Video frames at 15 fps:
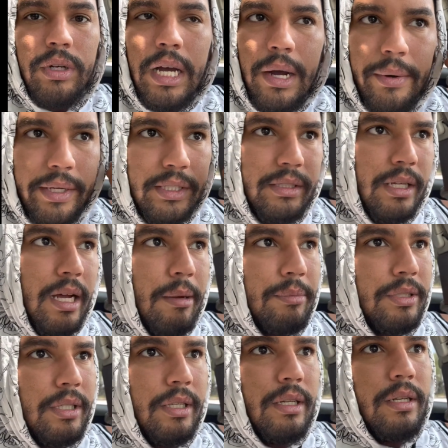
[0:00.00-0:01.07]
How I
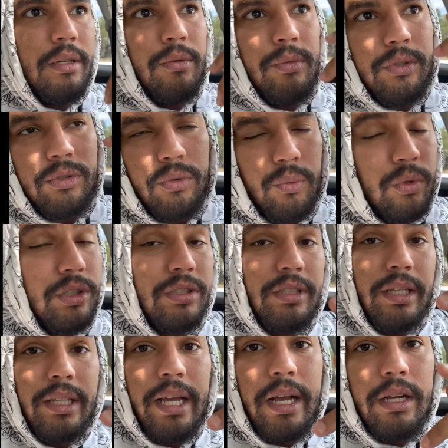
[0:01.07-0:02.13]
stopped was the worst
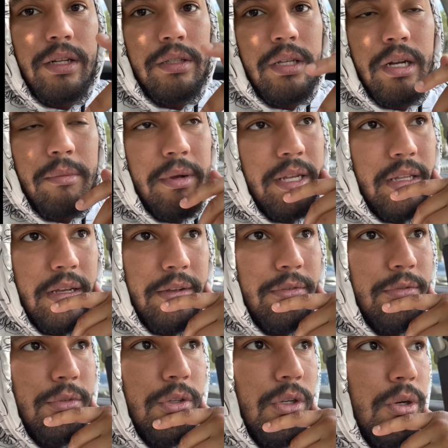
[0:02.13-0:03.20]
thing that I could have done in my life,
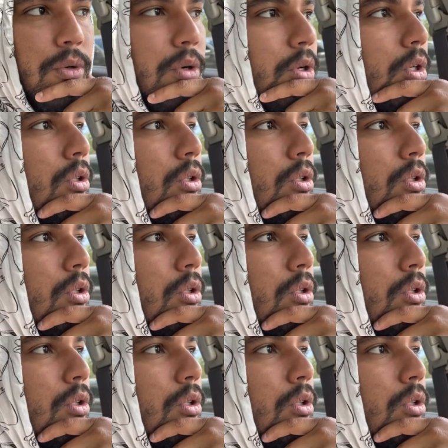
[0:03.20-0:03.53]
you know?